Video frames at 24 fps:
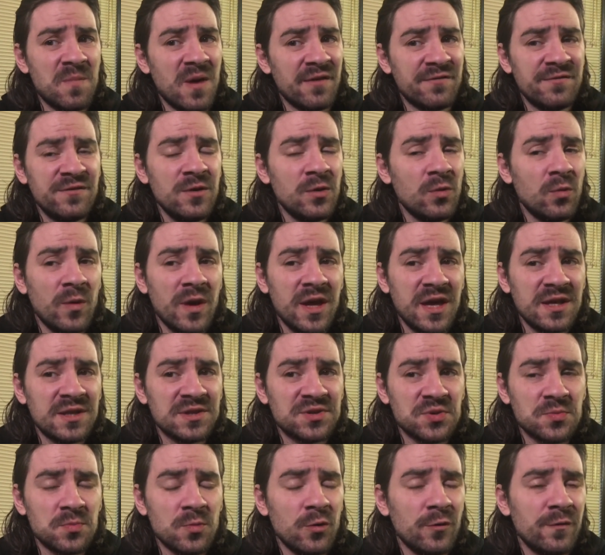a few
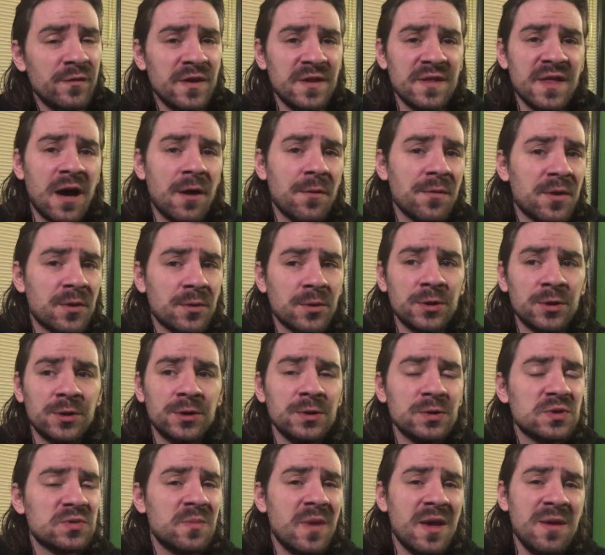weeks moving down the
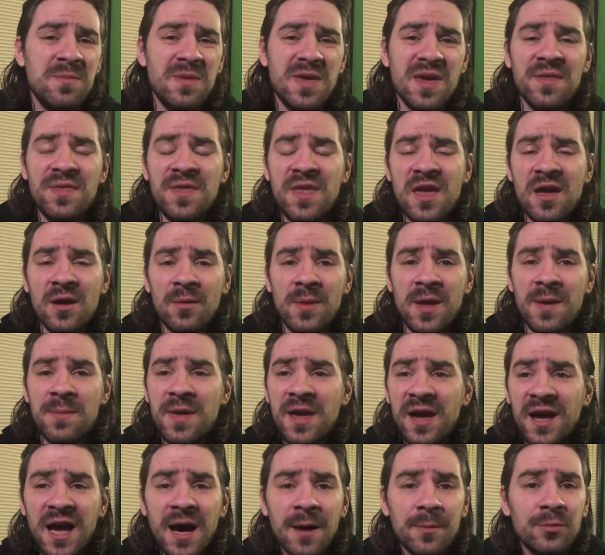roads maybe a year maybe
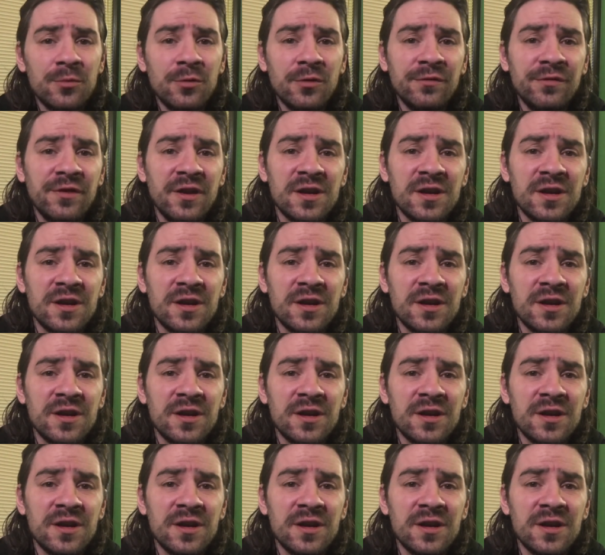a couple of